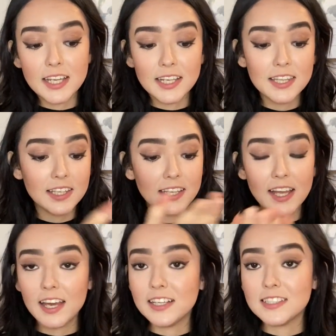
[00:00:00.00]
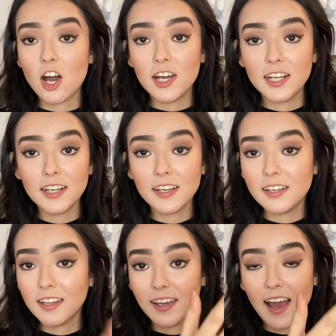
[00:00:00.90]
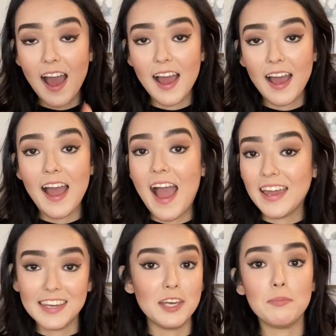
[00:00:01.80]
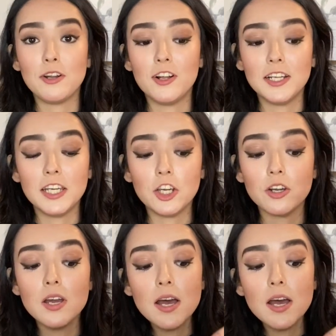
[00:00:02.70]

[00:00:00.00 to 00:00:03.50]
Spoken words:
anything that is audited, like, I keep it all in here.